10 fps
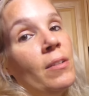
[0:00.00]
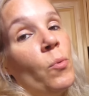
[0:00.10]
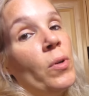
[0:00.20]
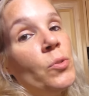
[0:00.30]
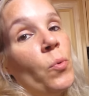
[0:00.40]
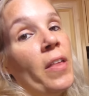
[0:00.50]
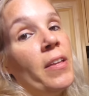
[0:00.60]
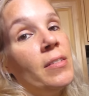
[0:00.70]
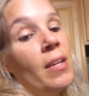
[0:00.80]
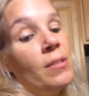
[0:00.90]
No wonder why
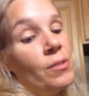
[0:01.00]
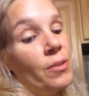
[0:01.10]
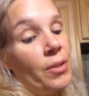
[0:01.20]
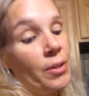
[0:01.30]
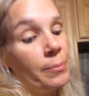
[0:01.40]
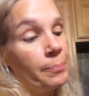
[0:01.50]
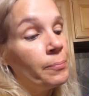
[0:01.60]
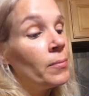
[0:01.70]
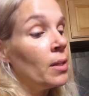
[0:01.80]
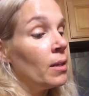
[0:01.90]
they taste so good.
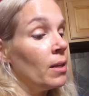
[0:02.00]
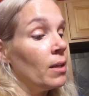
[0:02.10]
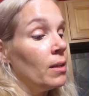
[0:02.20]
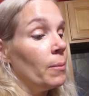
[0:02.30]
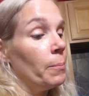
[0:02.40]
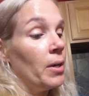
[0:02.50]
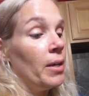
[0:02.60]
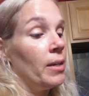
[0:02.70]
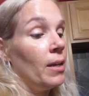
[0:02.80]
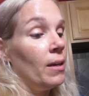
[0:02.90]

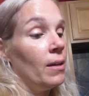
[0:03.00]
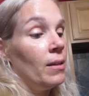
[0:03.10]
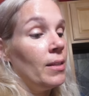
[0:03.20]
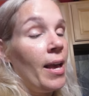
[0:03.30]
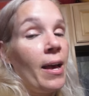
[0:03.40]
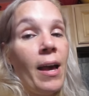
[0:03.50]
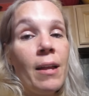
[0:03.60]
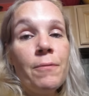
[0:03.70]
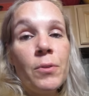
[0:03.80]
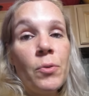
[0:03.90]
But uh, yeah, I
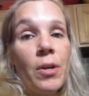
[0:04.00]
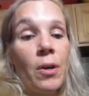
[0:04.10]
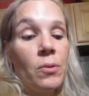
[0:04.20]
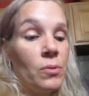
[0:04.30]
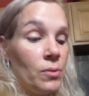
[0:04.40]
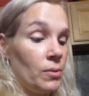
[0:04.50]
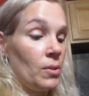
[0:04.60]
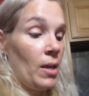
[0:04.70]
had a few of those,